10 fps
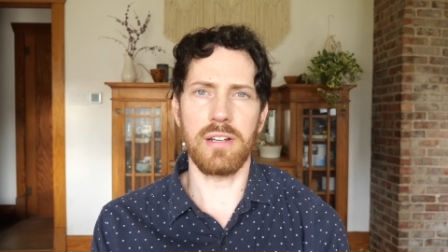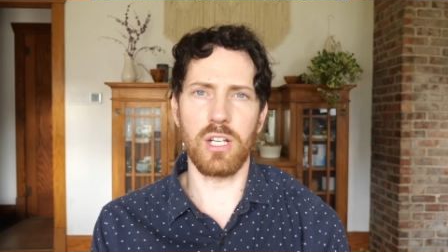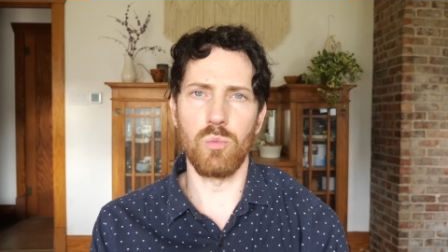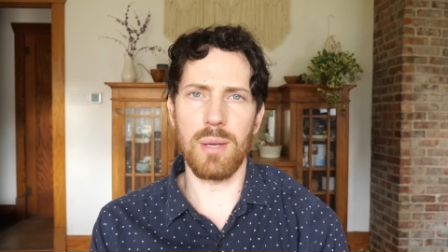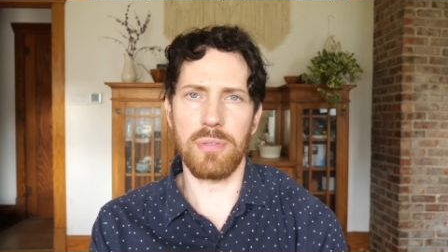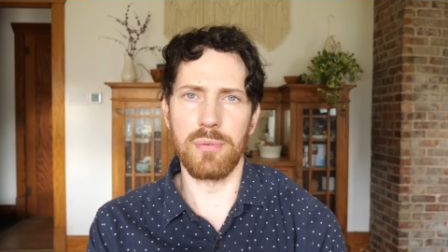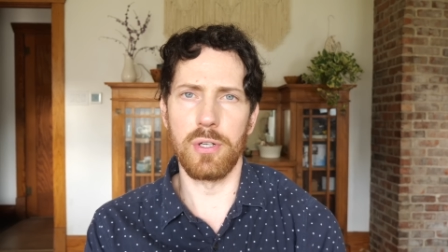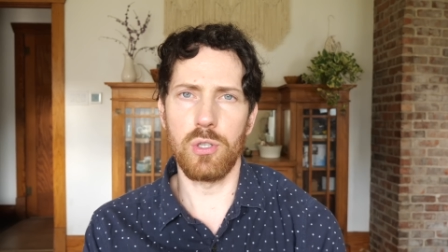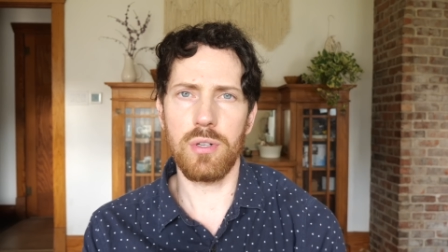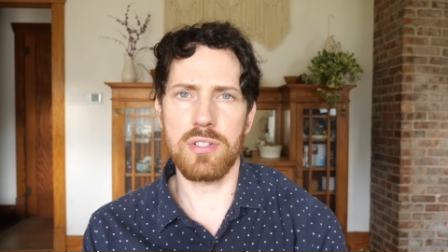I can whip
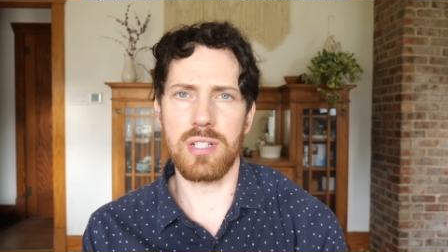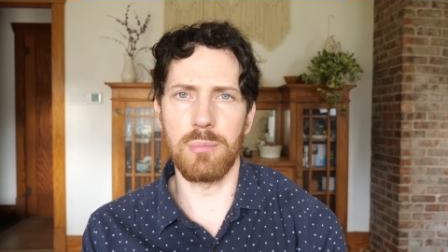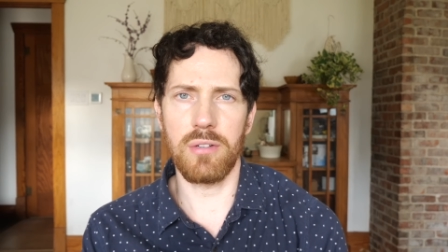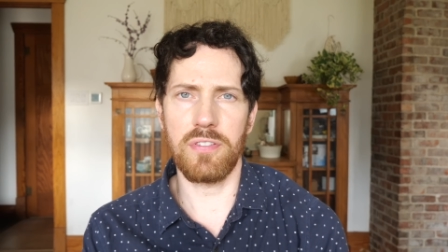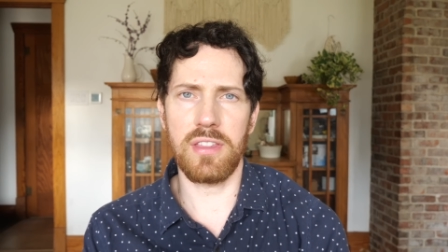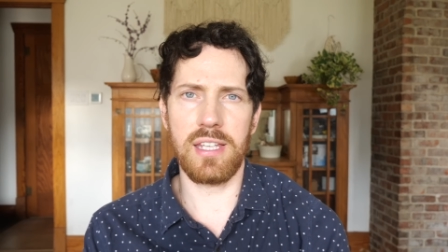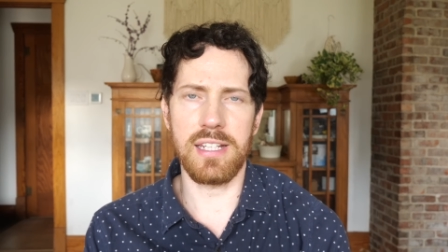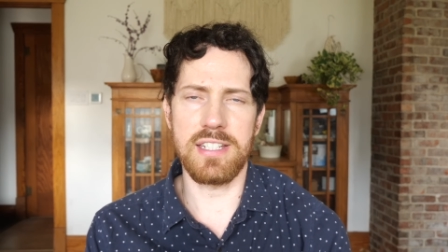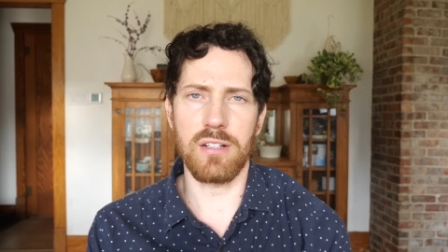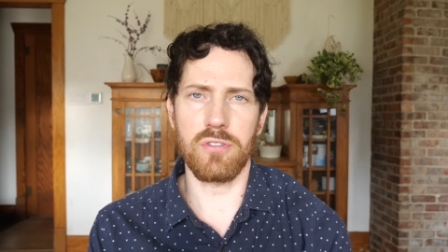through some of
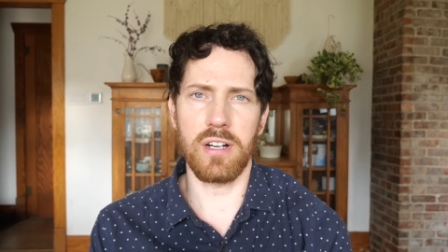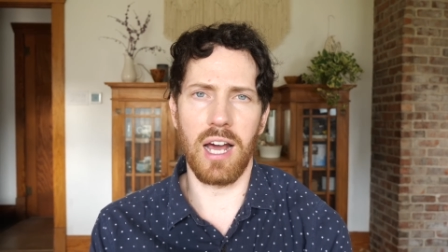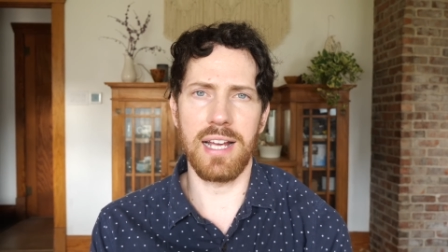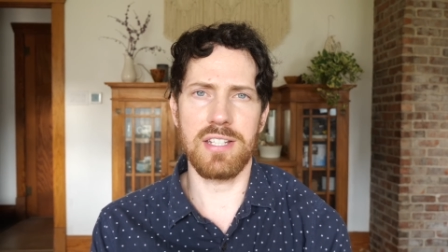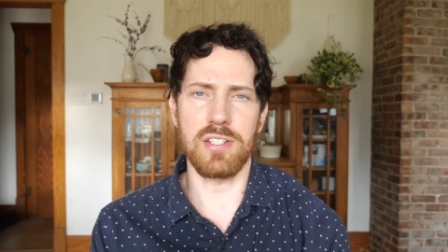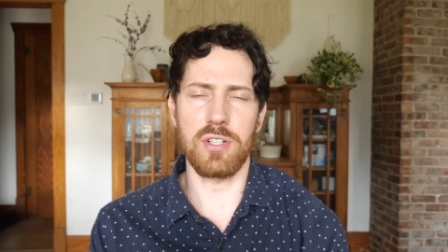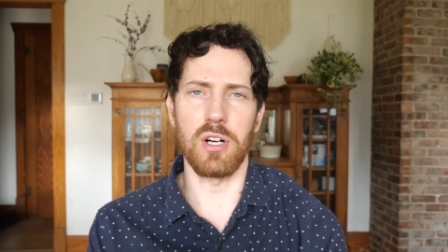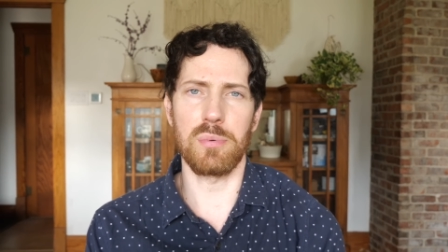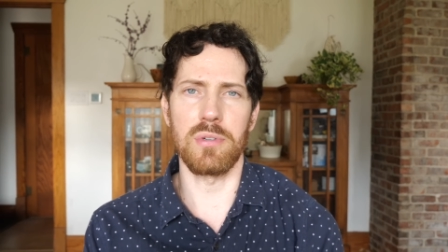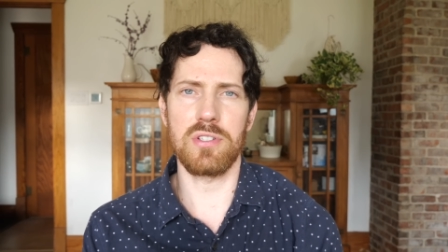the different
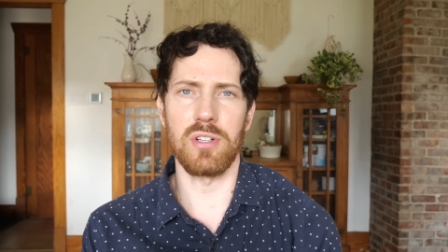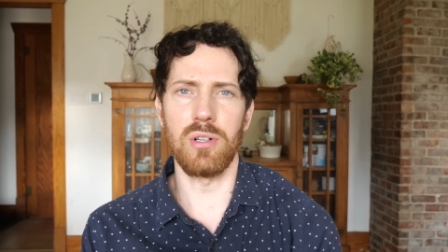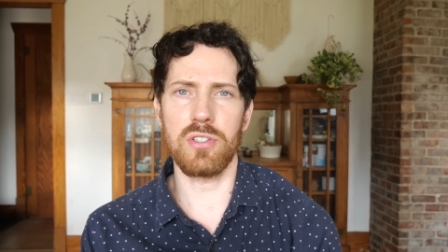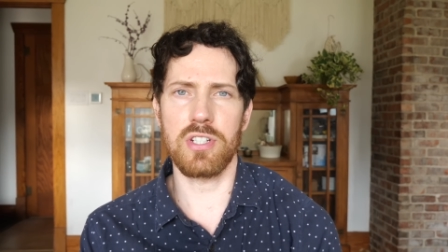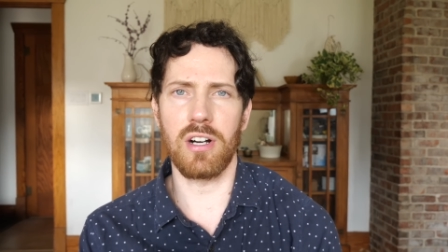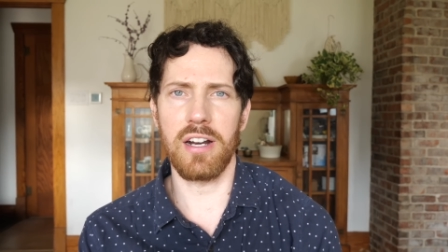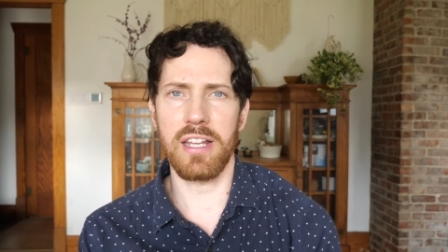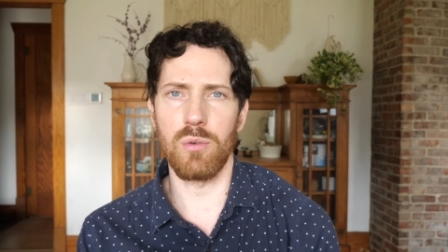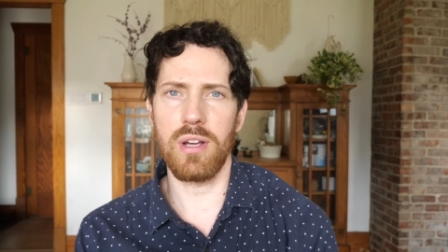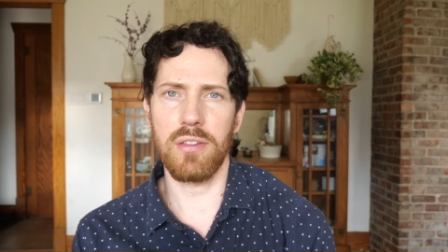isotope results,
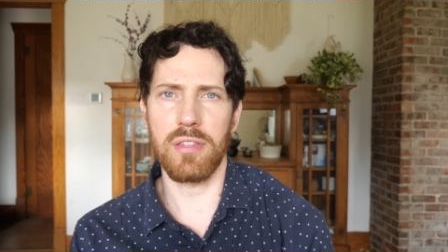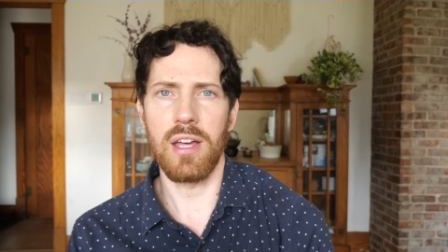starting with